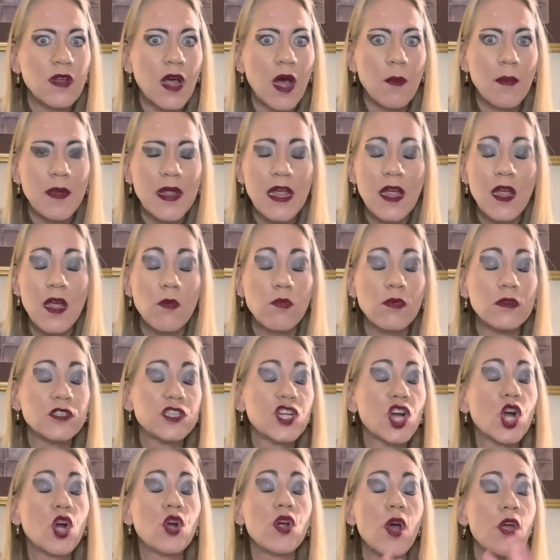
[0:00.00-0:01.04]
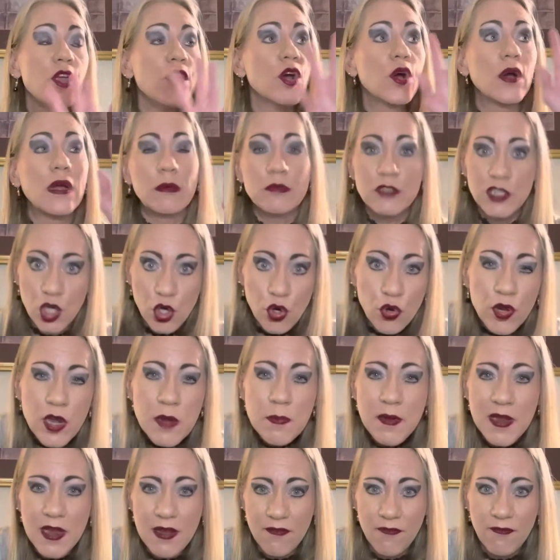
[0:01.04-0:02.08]
I mean, it was, you know, it was
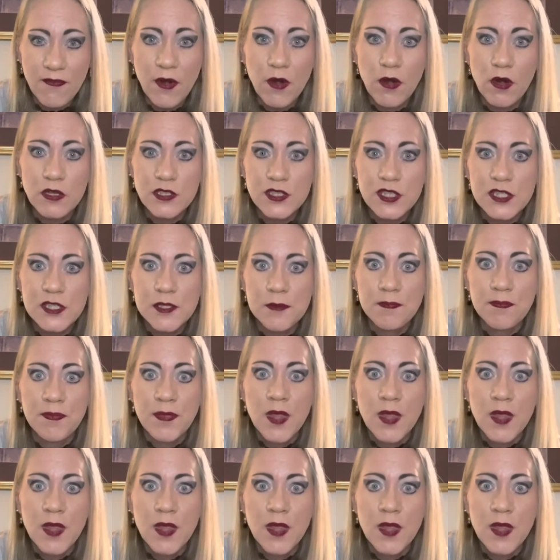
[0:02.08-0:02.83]
creepy at first.